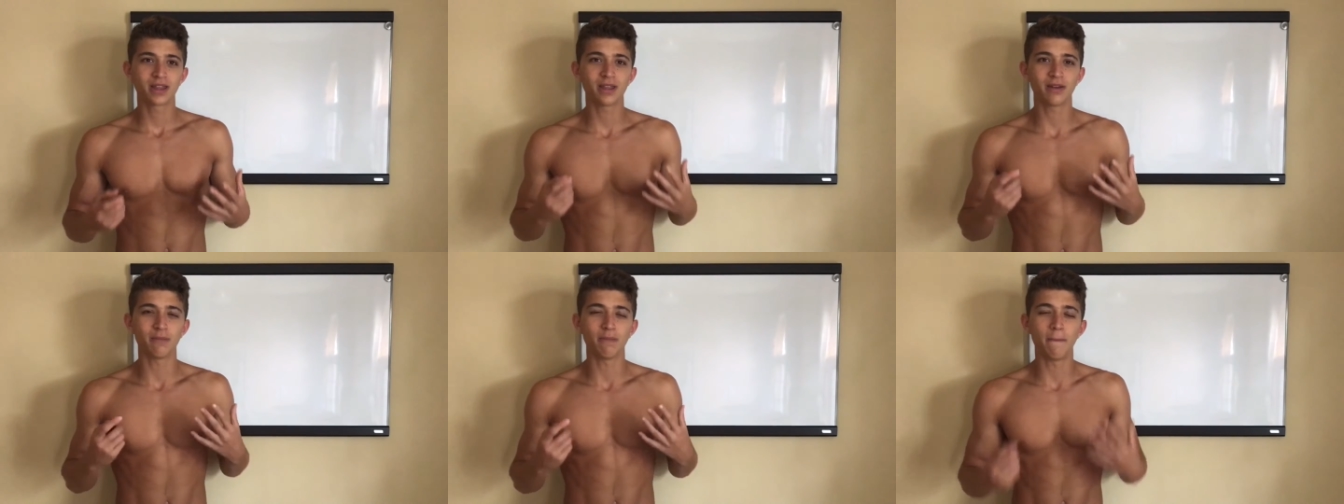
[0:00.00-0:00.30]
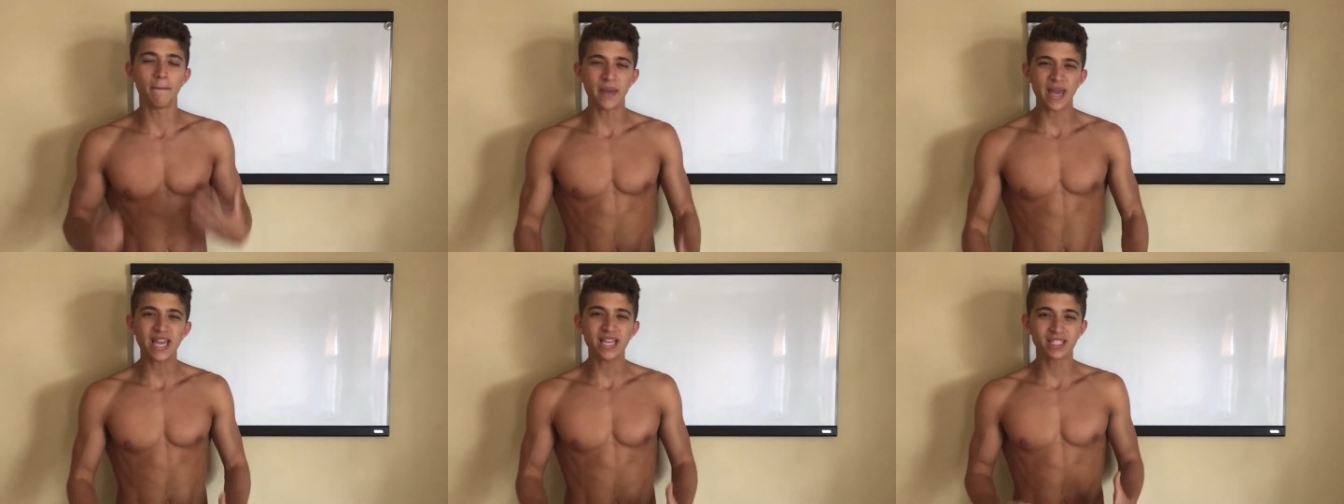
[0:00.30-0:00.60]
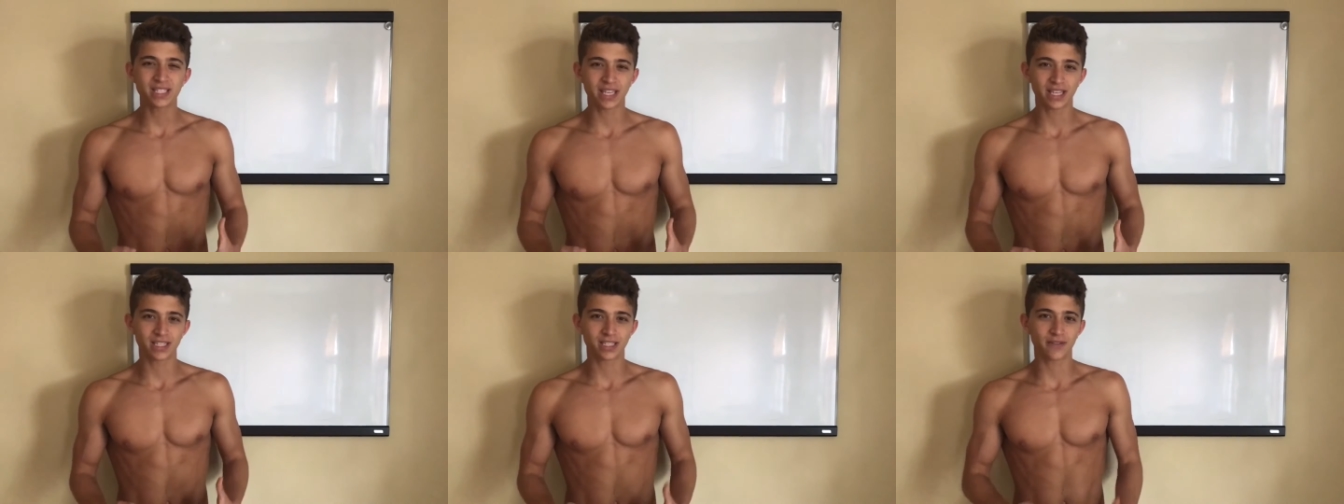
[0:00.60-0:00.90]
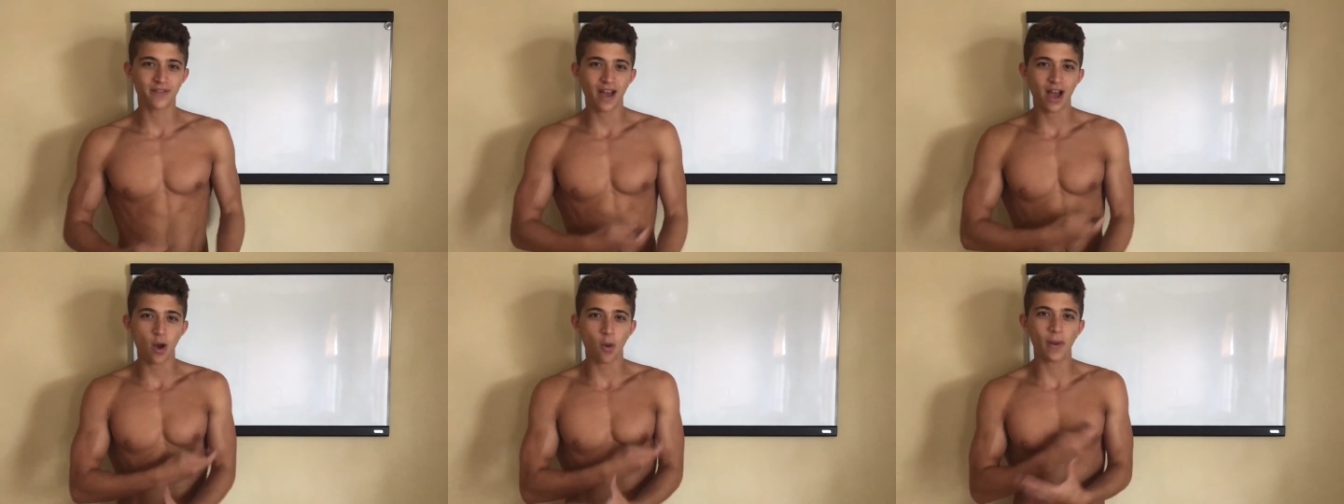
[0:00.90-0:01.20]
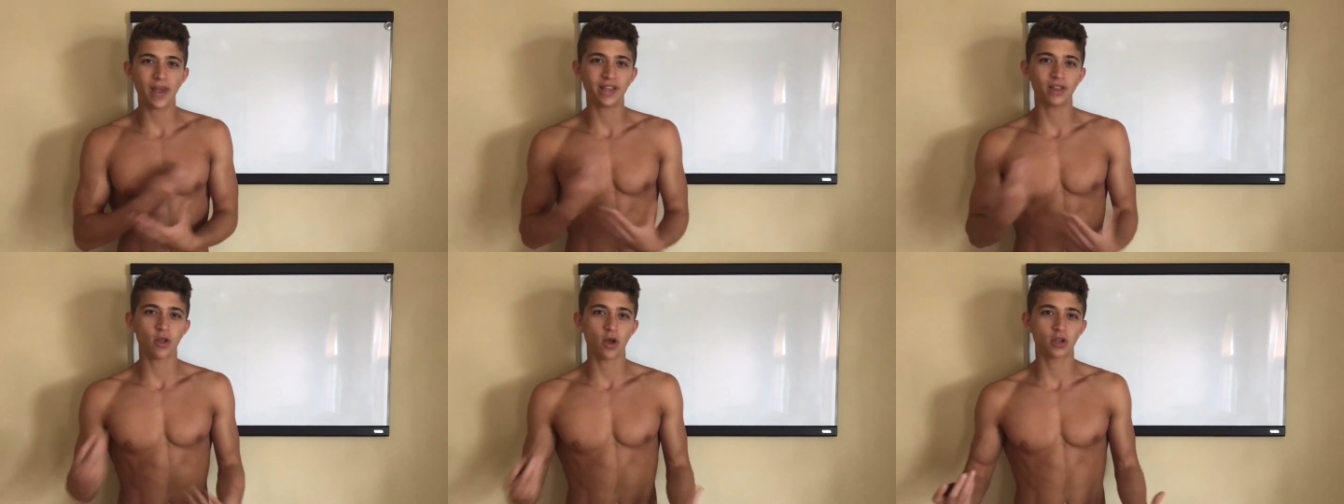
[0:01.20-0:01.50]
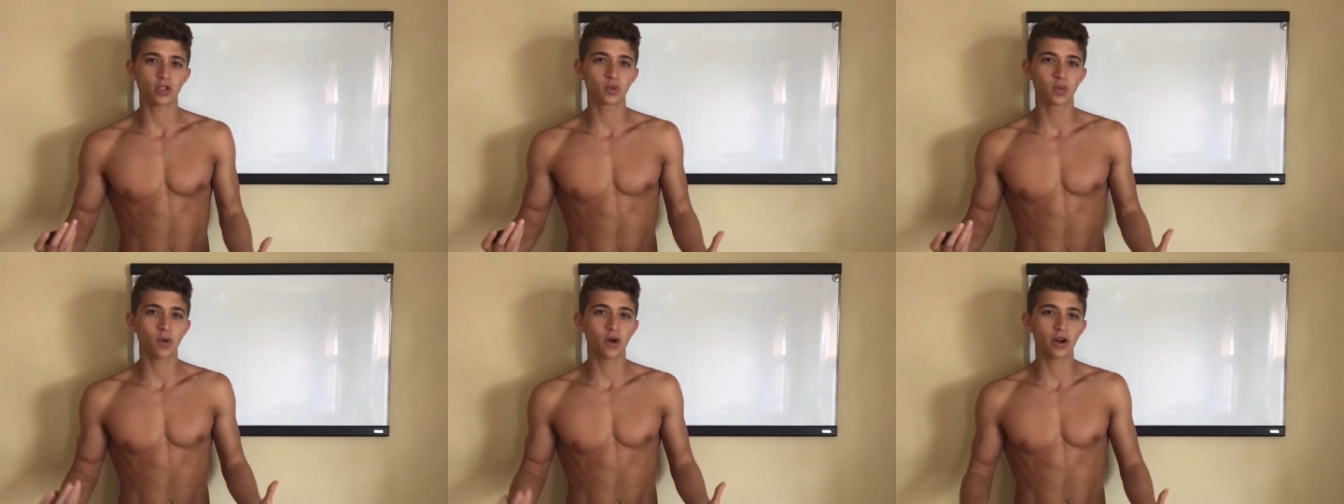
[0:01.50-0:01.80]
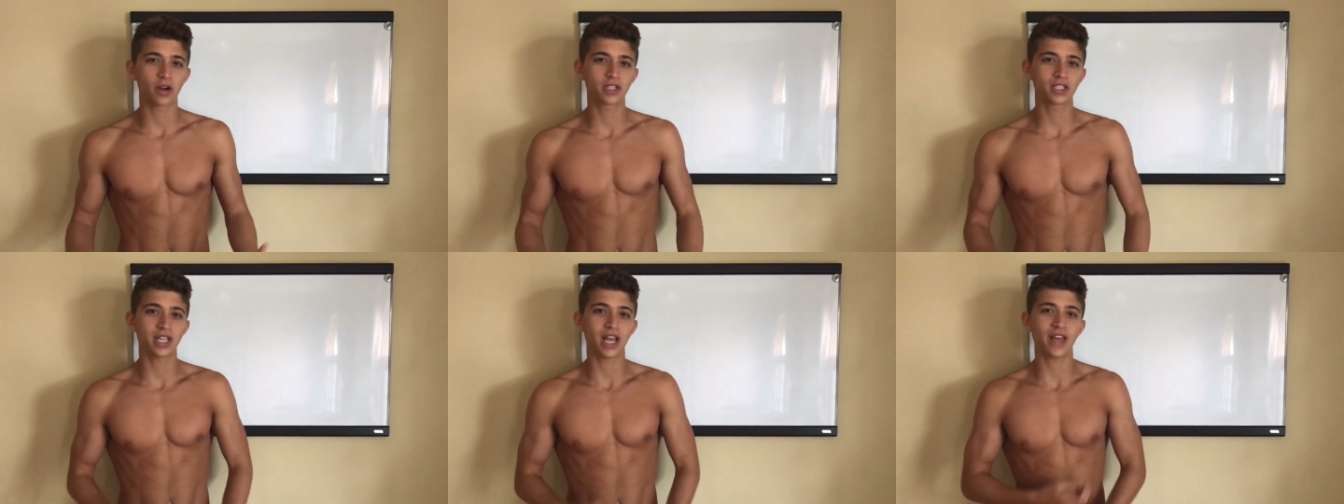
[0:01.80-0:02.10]
the basics of how weight loss
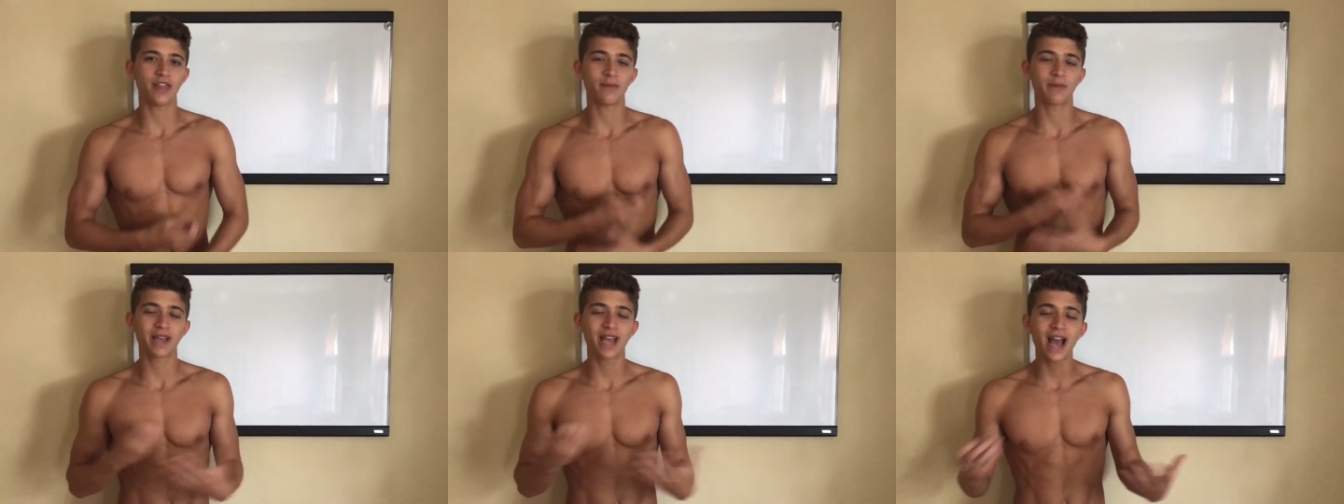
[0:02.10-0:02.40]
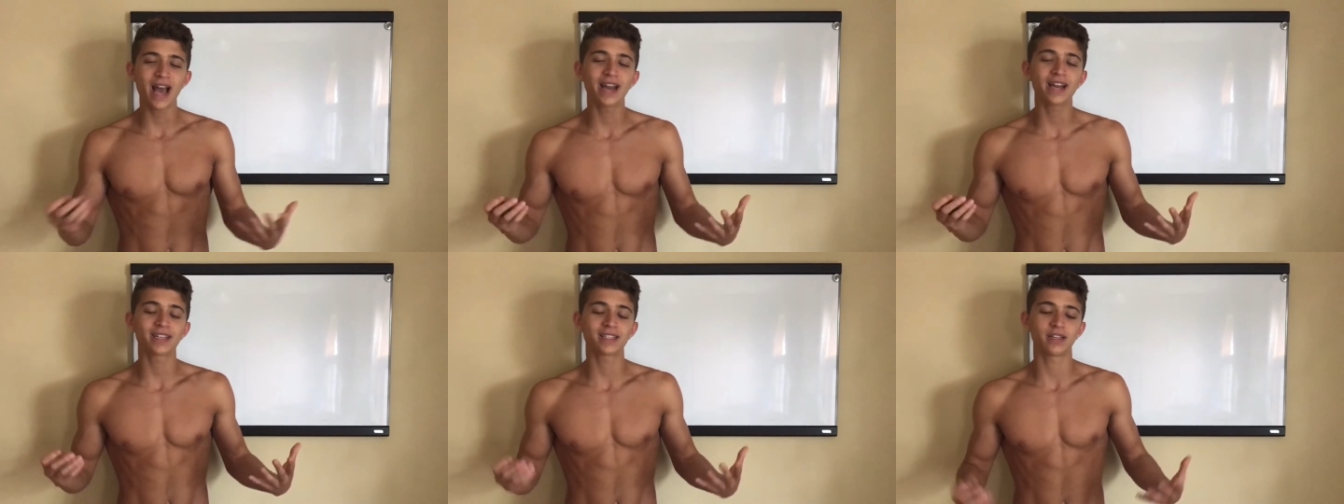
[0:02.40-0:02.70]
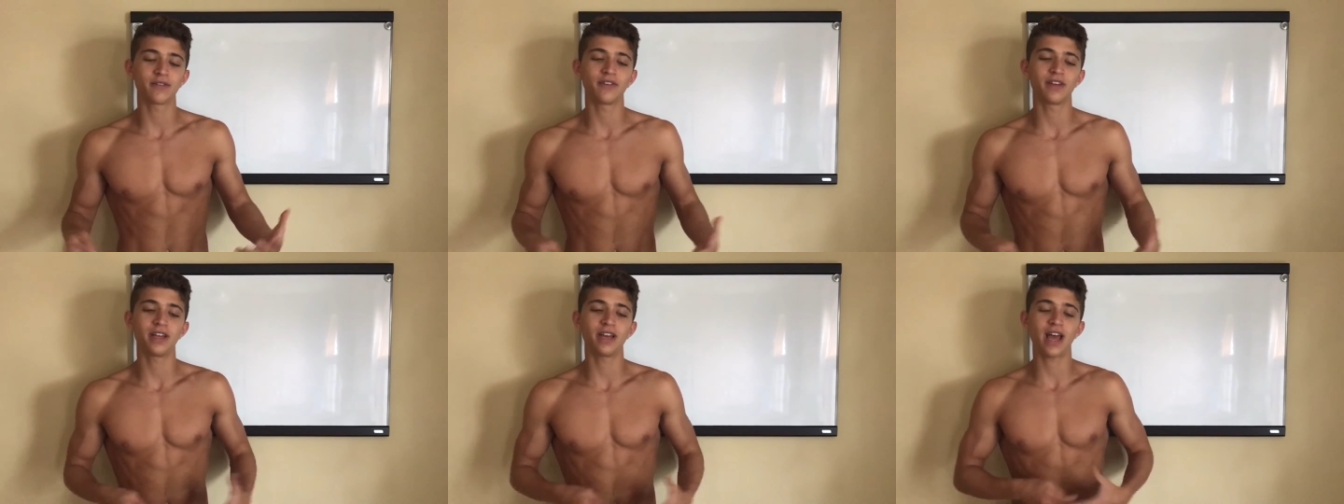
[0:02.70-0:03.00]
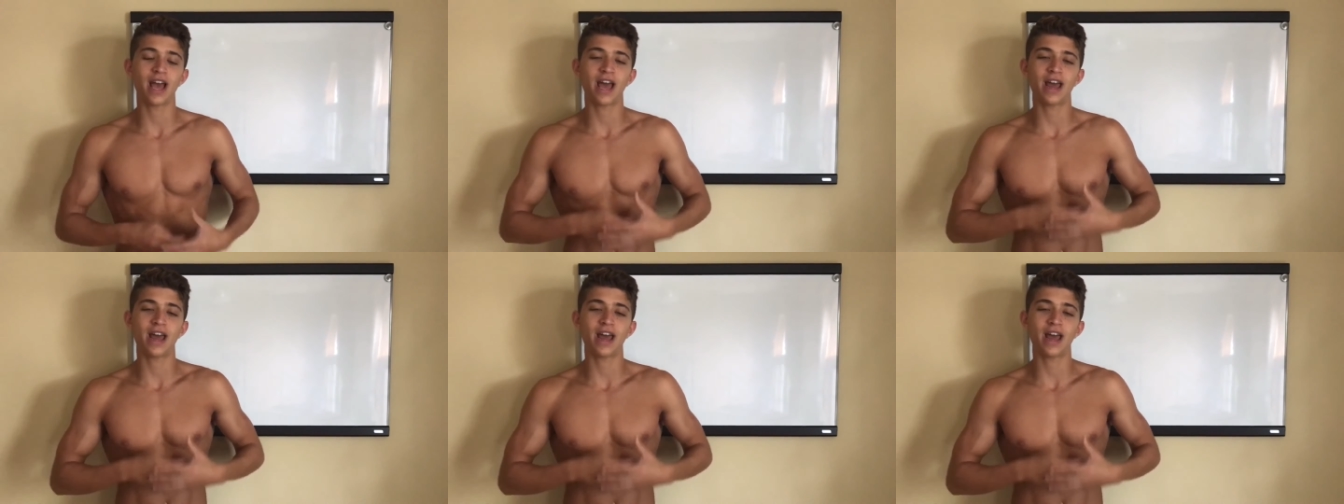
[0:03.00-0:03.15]
works and the mechanics of it